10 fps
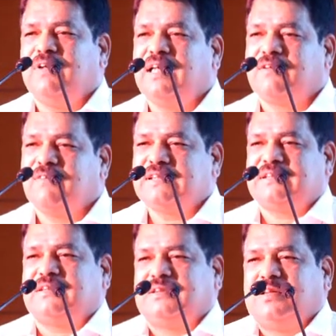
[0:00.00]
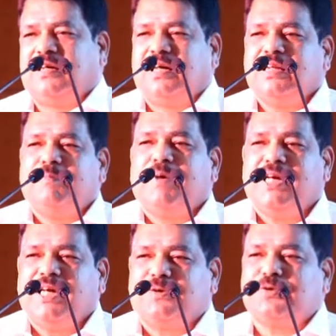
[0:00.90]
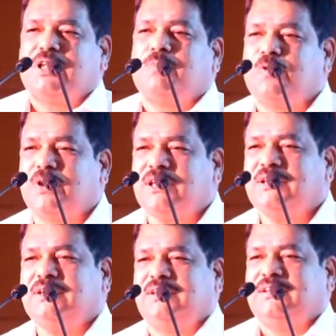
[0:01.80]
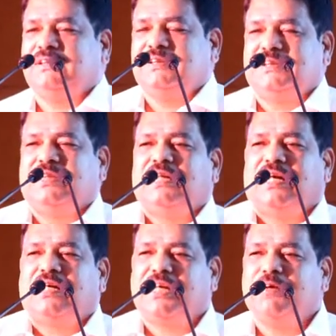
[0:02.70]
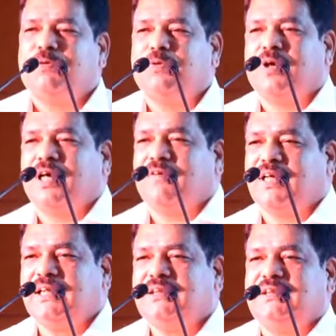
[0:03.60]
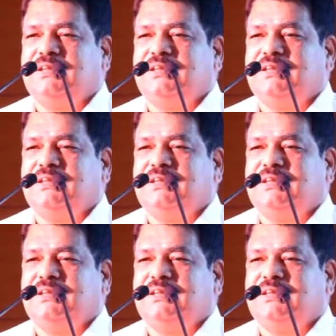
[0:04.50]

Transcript: we request all the media to support us and give good coverage